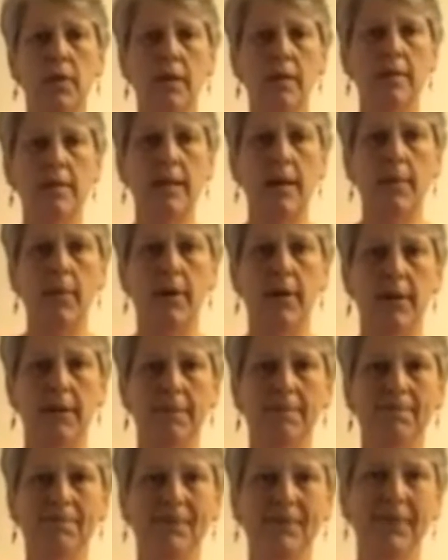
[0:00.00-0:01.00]
for the summer
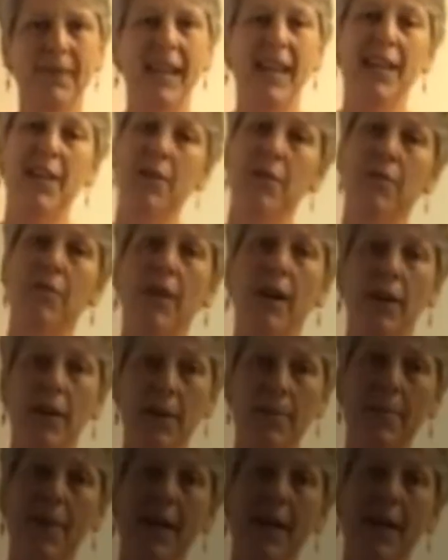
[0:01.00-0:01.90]
thank you very